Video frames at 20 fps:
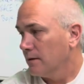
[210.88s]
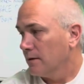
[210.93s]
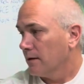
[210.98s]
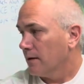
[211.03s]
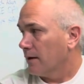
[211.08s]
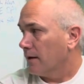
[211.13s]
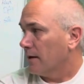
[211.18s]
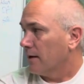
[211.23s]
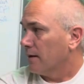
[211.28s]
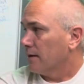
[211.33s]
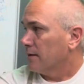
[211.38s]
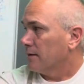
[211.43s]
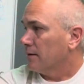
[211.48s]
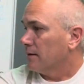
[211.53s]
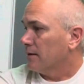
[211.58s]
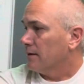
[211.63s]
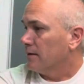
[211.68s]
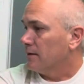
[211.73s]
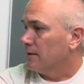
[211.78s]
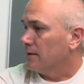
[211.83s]
And
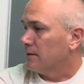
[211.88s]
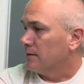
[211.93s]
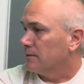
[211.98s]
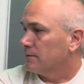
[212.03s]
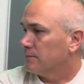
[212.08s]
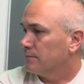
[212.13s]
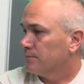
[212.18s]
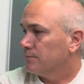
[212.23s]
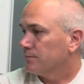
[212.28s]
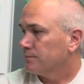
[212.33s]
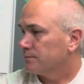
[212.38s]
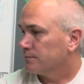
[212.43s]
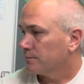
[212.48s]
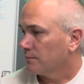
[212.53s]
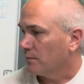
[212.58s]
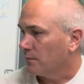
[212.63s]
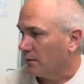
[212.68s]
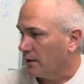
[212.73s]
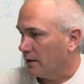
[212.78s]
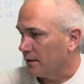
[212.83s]

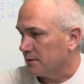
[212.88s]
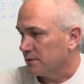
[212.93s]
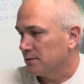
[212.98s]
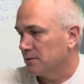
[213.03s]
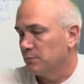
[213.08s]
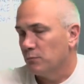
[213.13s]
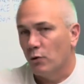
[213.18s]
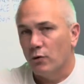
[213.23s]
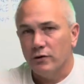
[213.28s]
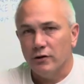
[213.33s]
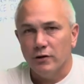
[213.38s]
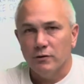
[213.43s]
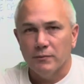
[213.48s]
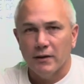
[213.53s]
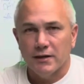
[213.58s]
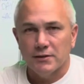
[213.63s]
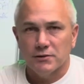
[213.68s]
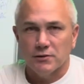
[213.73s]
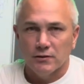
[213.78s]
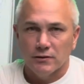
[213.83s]
yes, more Dune
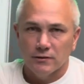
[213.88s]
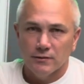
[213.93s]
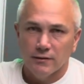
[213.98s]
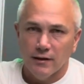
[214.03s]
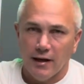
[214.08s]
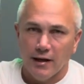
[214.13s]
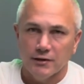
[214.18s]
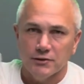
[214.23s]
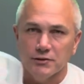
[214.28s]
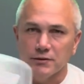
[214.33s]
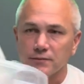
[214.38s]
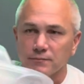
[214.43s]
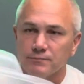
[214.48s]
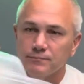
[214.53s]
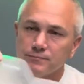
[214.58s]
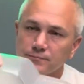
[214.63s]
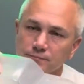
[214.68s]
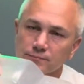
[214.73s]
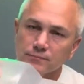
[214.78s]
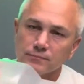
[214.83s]
Master action.
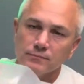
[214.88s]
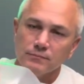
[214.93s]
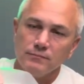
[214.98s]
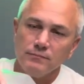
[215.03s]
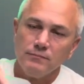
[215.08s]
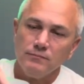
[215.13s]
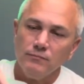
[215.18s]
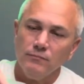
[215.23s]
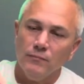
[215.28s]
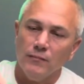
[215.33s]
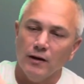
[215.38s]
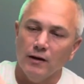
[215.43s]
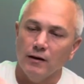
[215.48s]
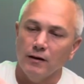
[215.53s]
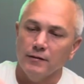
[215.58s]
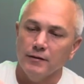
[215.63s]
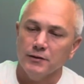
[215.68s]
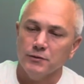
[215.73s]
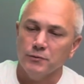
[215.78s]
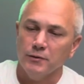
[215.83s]

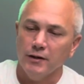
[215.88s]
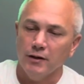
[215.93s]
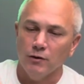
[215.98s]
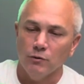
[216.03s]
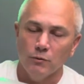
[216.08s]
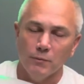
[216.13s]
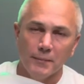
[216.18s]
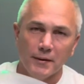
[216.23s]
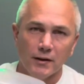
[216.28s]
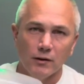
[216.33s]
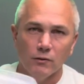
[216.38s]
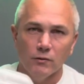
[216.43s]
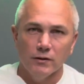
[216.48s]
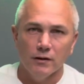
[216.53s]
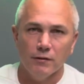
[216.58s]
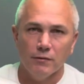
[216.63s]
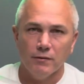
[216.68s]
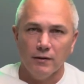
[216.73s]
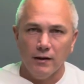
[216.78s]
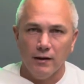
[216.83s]
This one here will be going a
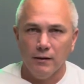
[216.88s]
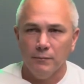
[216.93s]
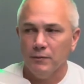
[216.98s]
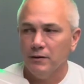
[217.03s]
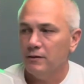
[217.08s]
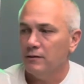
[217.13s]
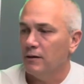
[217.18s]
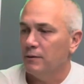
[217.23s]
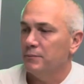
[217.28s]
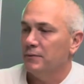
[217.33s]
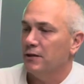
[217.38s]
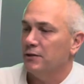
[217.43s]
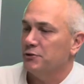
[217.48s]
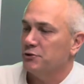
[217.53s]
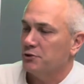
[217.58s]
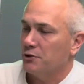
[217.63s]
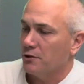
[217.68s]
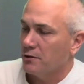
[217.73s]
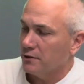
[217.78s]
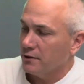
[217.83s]
theme. I'm not
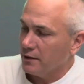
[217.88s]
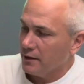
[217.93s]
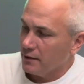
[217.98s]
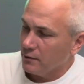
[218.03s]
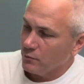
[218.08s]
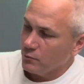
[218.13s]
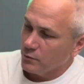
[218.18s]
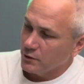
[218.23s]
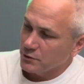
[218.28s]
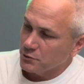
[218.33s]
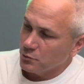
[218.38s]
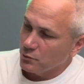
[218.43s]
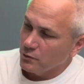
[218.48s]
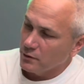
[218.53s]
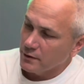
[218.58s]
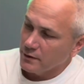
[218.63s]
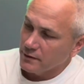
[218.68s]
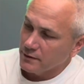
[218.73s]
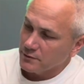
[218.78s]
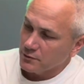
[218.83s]
sure yet which
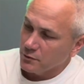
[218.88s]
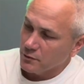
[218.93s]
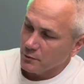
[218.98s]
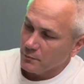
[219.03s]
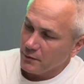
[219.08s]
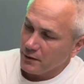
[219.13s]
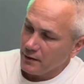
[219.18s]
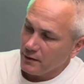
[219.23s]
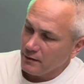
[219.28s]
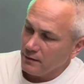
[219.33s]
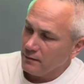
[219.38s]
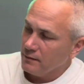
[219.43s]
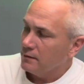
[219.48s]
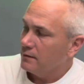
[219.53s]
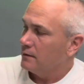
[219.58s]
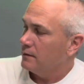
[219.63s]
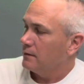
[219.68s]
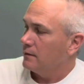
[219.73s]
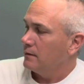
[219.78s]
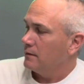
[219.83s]
one it's going to be.
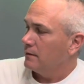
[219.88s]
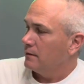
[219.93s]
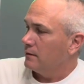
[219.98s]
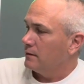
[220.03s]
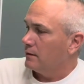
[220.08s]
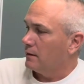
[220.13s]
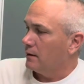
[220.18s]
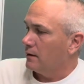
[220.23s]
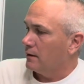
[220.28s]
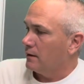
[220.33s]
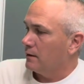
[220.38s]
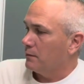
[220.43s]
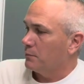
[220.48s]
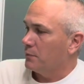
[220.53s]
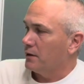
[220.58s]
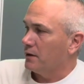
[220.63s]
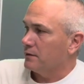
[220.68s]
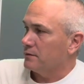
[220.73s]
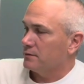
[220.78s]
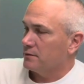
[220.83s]

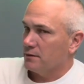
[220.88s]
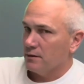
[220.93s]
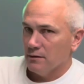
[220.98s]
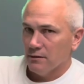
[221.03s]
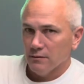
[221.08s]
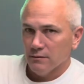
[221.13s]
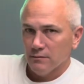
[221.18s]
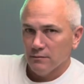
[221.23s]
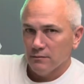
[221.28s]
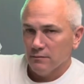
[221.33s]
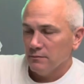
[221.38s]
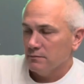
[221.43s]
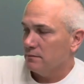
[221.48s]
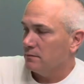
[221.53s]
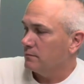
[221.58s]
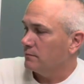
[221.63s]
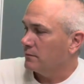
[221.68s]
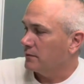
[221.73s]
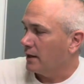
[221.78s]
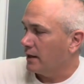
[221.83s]
But
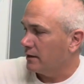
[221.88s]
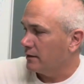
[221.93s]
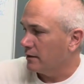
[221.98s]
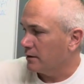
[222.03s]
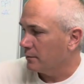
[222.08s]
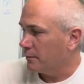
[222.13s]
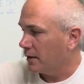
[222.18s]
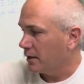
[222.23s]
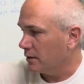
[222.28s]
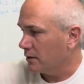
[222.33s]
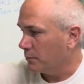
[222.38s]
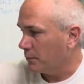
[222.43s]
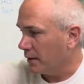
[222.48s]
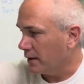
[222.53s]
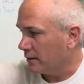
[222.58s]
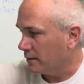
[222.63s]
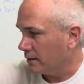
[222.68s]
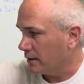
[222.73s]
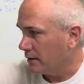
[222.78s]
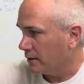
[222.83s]
got another body to
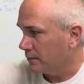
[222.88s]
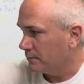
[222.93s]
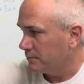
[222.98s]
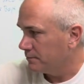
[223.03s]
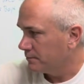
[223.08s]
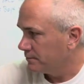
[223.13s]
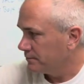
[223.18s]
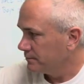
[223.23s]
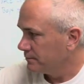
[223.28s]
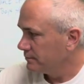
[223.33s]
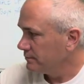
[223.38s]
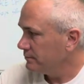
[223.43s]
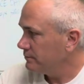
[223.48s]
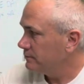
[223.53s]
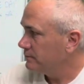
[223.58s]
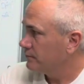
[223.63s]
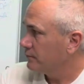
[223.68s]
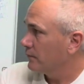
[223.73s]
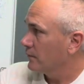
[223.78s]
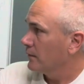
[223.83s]
paint there.
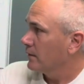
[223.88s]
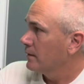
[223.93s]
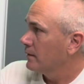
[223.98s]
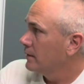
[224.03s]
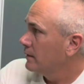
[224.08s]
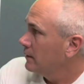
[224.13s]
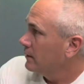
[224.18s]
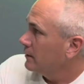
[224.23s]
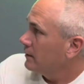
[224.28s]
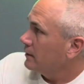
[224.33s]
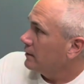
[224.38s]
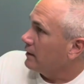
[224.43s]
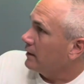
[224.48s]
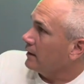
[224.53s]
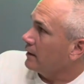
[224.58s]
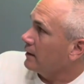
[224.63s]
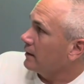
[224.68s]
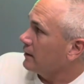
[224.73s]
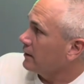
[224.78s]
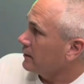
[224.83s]

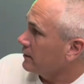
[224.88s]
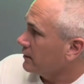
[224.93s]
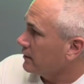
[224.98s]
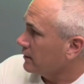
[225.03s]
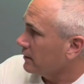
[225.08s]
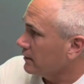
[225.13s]
And